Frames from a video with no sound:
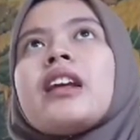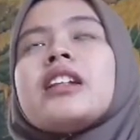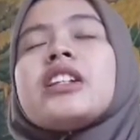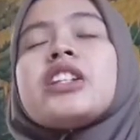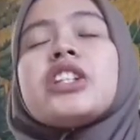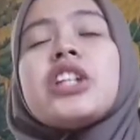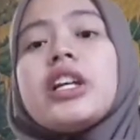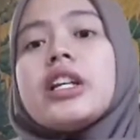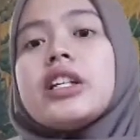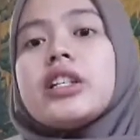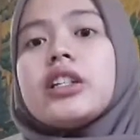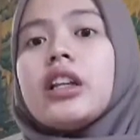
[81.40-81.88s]

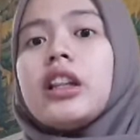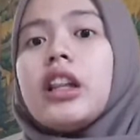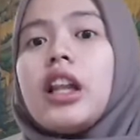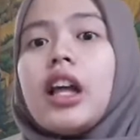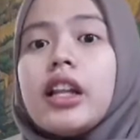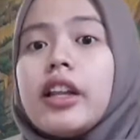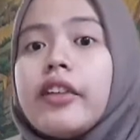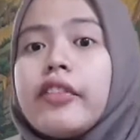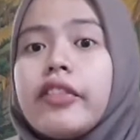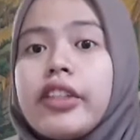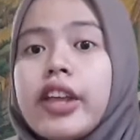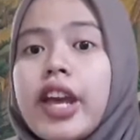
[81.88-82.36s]
teach a
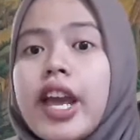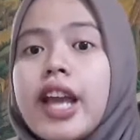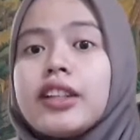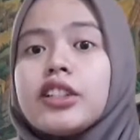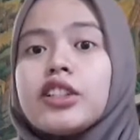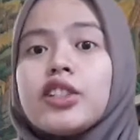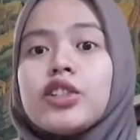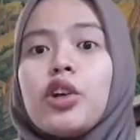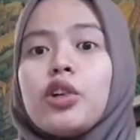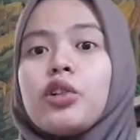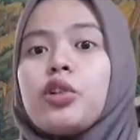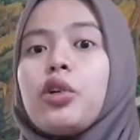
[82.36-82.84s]
lot of
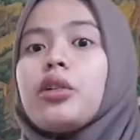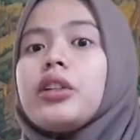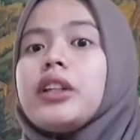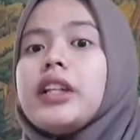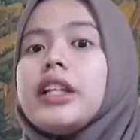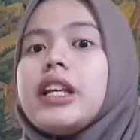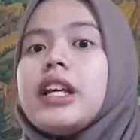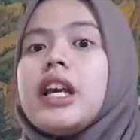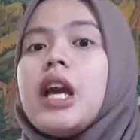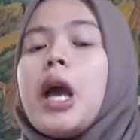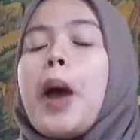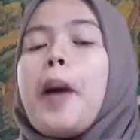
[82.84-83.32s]
things, not
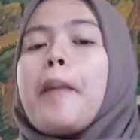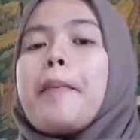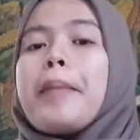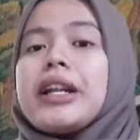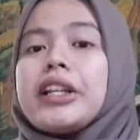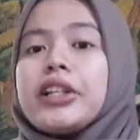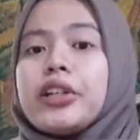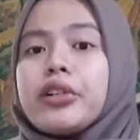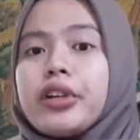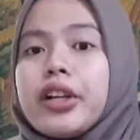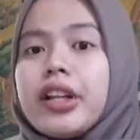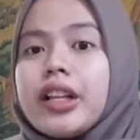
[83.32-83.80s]
only
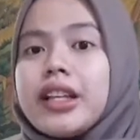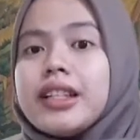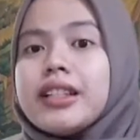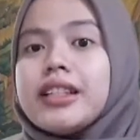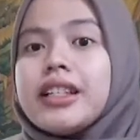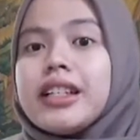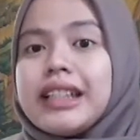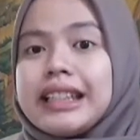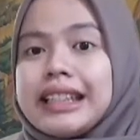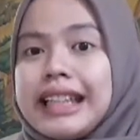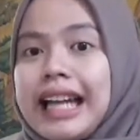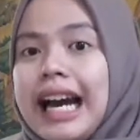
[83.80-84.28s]
material in
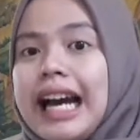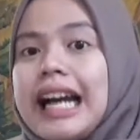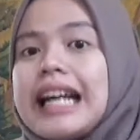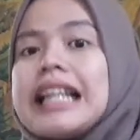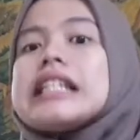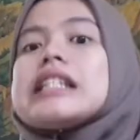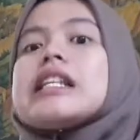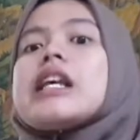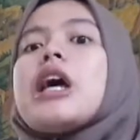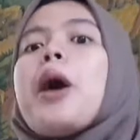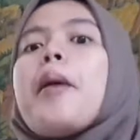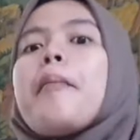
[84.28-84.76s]
the
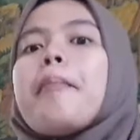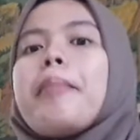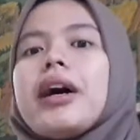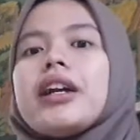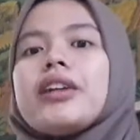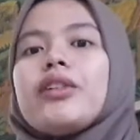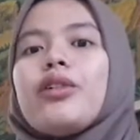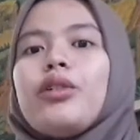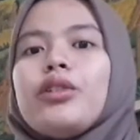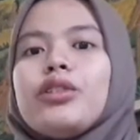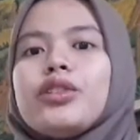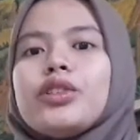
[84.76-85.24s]
class but
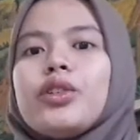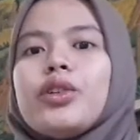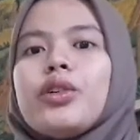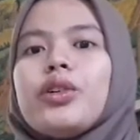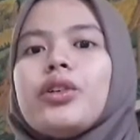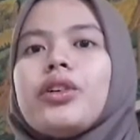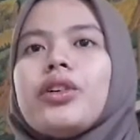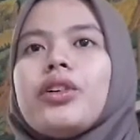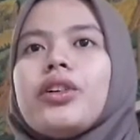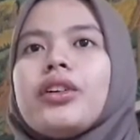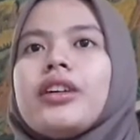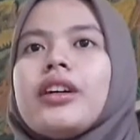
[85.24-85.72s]

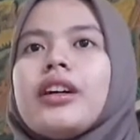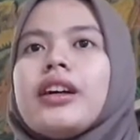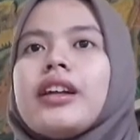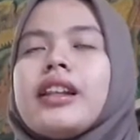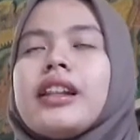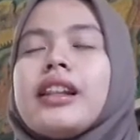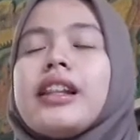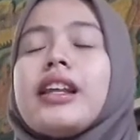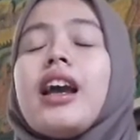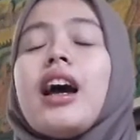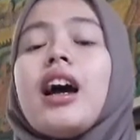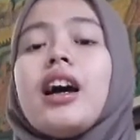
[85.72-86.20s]
also
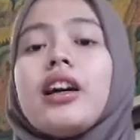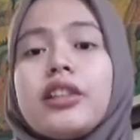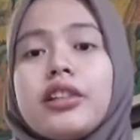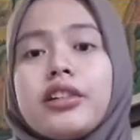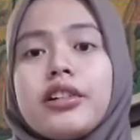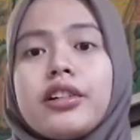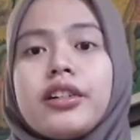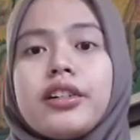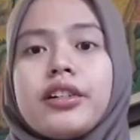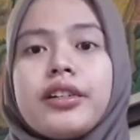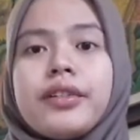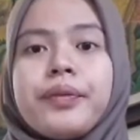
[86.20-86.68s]
the
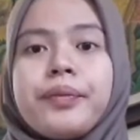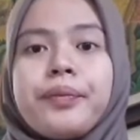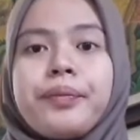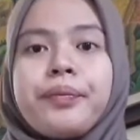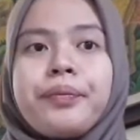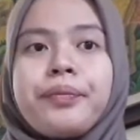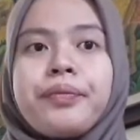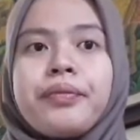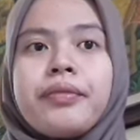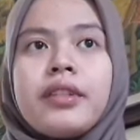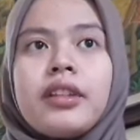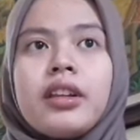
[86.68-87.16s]
other
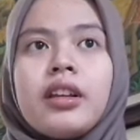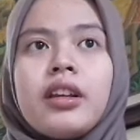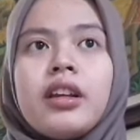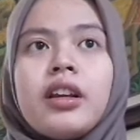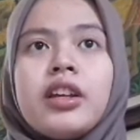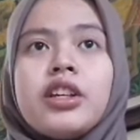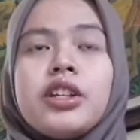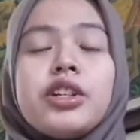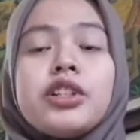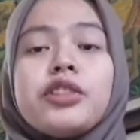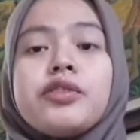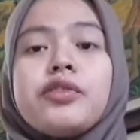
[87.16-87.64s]

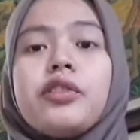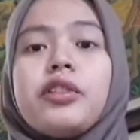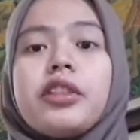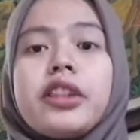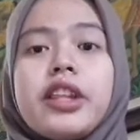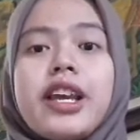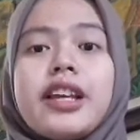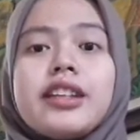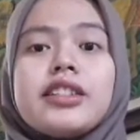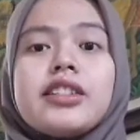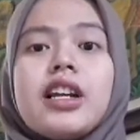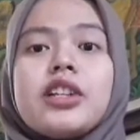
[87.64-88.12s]
useful
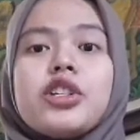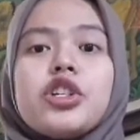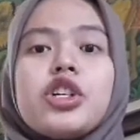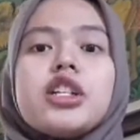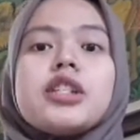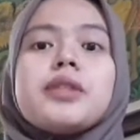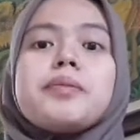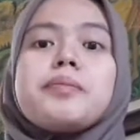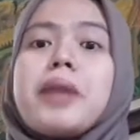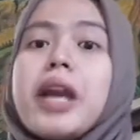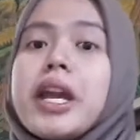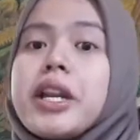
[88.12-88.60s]
things such
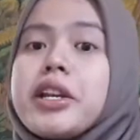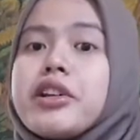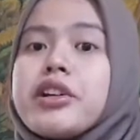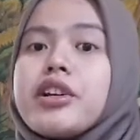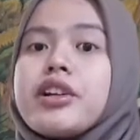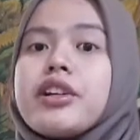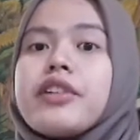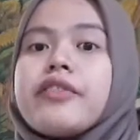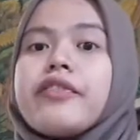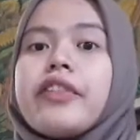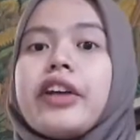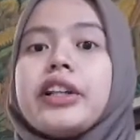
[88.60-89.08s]
as
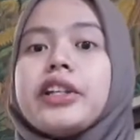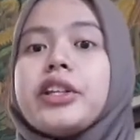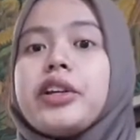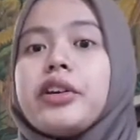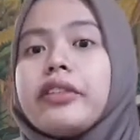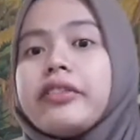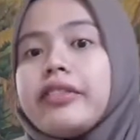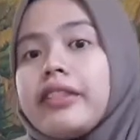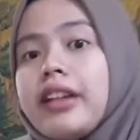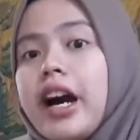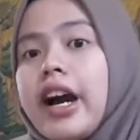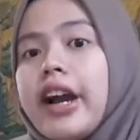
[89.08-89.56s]
manner, value
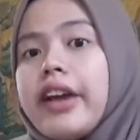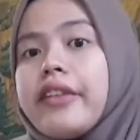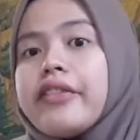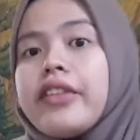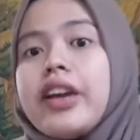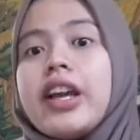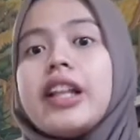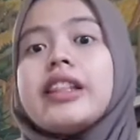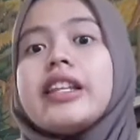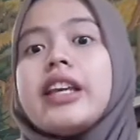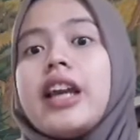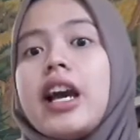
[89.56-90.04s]
of life
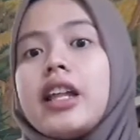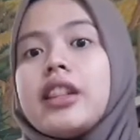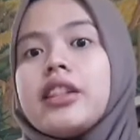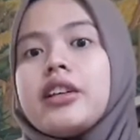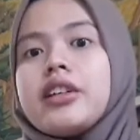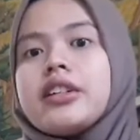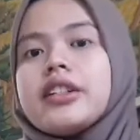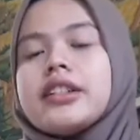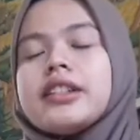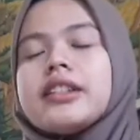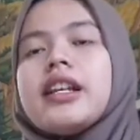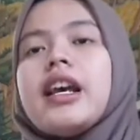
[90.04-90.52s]
and the
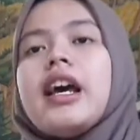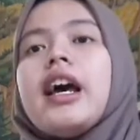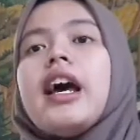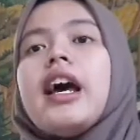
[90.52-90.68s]
others.